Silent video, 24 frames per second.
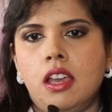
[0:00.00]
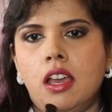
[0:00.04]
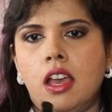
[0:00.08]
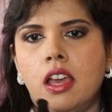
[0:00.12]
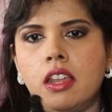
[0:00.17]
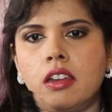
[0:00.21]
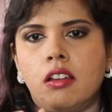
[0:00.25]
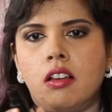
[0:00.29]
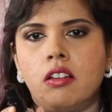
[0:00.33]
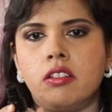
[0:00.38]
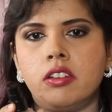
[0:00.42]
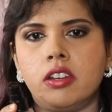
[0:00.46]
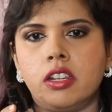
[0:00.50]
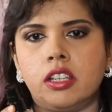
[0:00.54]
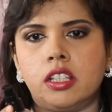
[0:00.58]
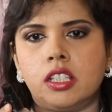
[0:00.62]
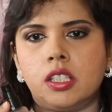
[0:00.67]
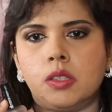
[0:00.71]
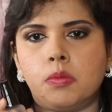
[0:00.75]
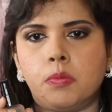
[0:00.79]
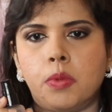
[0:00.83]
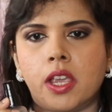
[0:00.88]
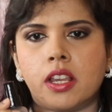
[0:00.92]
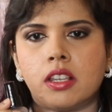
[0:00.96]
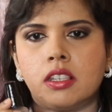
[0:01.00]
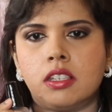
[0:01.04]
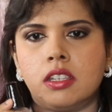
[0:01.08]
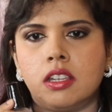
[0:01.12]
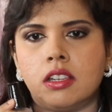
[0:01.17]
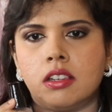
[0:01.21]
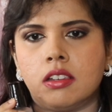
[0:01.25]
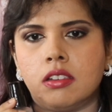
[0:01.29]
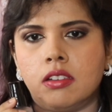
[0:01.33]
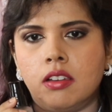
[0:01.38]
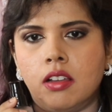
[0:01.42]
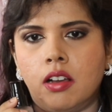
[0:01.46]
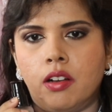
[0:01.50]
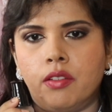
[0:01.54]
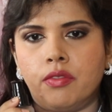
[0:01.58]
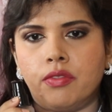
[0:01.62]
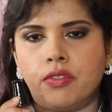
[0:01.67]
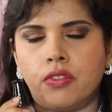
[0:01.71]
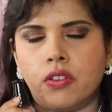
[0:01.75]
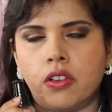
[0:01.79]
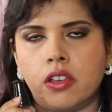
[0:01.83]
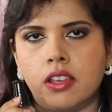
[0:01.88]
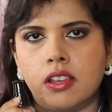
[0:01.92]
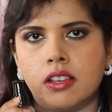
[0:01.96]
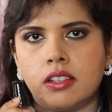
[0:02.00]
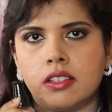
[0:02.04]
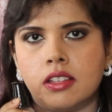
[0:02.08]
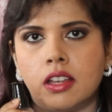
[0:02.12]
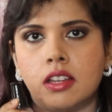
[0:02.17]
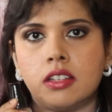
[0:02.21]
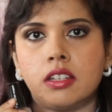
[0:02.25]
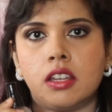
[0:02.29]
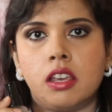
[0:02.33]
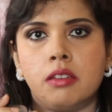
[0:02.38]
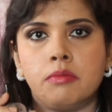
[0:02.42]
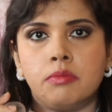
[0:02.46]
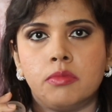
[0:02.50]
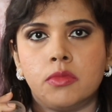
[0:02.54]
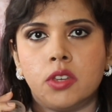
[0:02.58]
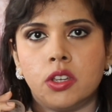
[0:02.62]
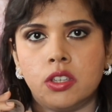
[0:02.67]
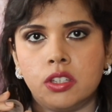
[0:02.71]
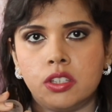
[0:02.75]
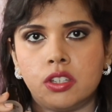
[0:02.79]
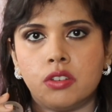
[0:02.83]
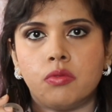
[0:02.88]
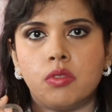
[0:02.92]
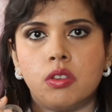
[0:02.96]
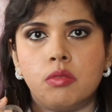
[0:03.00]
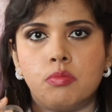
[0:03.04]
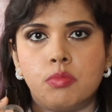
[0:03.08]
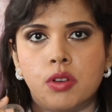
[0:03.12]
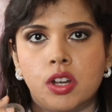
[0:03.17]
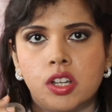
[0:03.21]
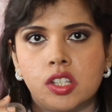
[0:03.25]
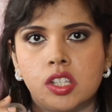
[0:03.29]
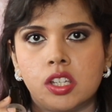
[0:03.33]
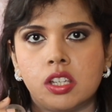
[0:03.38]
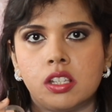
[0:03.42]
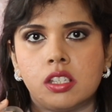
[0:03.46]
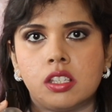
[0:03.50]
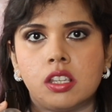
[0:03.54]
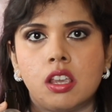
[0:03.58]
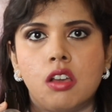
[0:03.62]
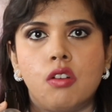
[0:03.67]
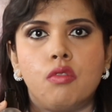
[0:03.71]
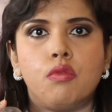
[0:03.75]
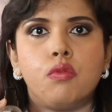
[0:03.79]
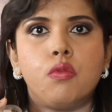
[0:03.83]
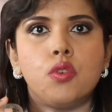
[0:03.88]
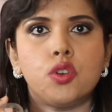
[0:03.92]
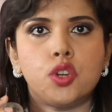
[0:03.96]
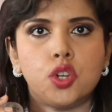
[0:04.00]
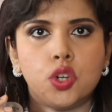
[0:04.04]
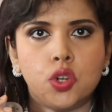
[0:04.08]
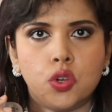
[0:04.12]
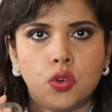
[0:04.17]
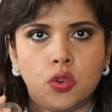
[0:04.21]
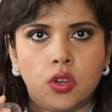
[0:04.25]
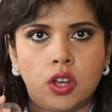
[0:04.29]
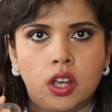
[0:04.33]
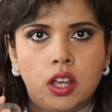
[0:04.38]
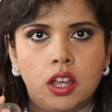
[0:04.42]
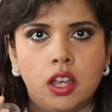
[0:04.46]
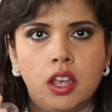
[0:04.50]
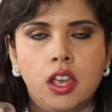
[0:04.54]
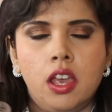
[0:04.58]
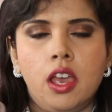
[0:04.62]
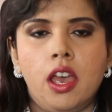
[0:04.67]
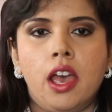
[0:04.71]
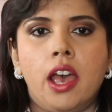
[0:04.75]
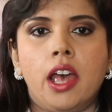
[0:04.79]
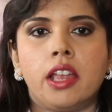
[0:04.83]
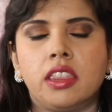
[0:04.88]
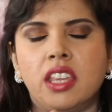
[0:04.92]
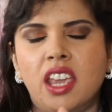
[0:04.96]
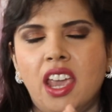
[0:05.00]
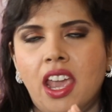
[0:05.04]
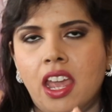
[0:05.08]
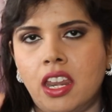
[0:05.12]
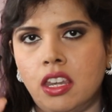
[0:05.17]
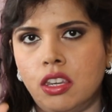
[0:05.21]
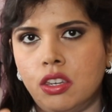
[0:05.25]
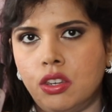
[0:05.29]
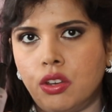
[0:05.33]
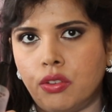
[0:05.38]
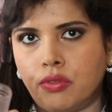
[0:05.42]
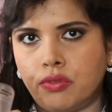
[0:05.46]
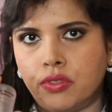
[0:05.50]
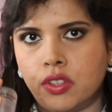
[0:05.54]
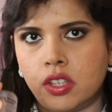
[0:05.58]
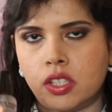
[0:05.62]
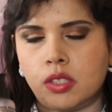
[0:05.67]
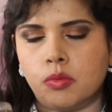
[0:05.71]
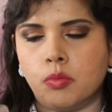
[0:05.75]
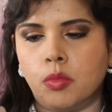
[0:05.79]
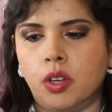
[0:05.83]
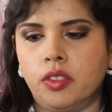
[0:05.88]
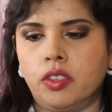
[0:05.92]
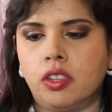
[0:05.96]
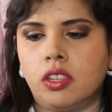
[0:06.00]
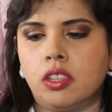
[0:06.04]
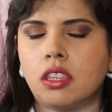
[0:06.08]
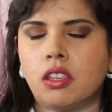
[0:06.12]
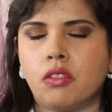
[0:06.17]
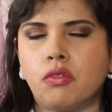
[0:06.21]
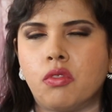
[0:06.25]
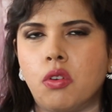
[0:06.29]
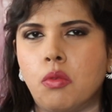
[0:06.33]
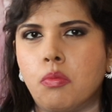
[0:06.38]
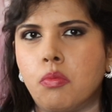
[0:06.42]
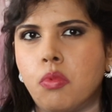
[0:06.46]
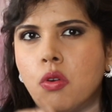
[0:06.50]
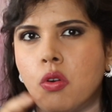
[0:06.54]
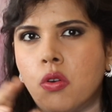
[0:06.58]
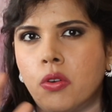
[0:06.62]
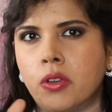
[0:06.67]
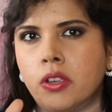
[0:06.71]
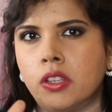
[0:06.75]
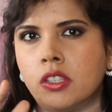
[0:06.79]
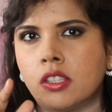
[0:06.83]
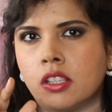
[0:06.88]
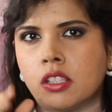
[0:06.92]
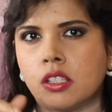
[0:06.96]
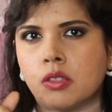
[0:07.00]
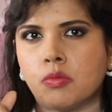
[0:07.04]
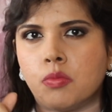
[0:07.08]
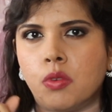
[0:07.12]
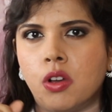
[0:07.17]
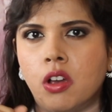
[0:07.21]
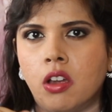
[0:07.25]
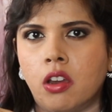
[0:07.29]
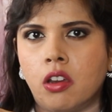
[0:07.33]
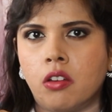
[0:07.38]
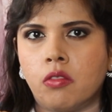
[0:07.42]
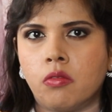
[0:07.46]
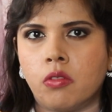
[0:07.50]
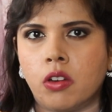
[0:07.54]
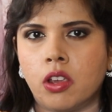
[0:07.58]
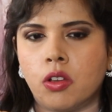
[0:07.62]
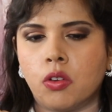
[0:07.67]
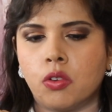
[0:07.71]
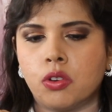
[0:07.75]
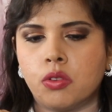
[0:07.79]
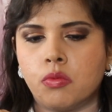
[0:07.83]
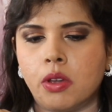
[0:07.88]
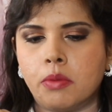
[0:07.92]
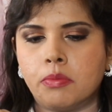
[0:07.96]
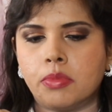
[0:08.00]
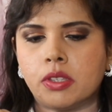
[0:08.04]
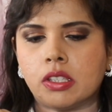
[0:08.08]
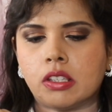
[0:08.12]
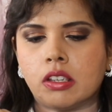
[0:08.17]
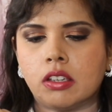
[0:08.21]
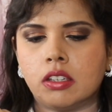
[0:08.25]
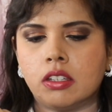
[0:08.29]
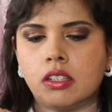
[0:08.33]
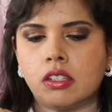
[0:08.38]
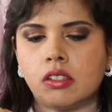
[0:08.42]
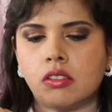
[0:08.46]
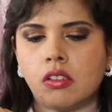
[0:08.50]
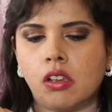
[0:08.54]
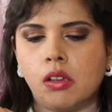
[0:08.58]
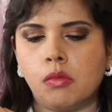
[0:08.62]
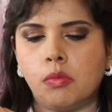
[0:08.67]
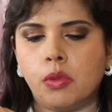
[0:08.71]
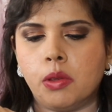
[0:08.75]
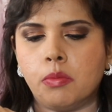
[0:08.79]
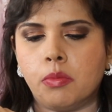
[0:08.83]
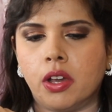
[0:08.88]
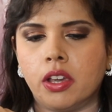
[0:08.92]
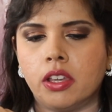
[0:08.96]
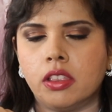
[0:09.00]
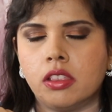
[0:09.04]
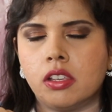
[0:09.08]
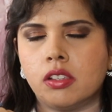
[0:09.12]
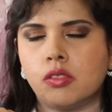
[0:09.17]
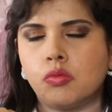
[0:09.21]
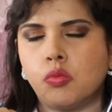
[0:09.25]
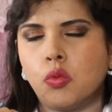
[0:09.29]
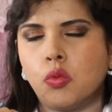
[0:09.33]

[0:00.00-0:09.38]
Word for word: An unexpected love that I'm going to repurchase for sure at the end of this month. I've got points expiring on a website, so I'll be buying this.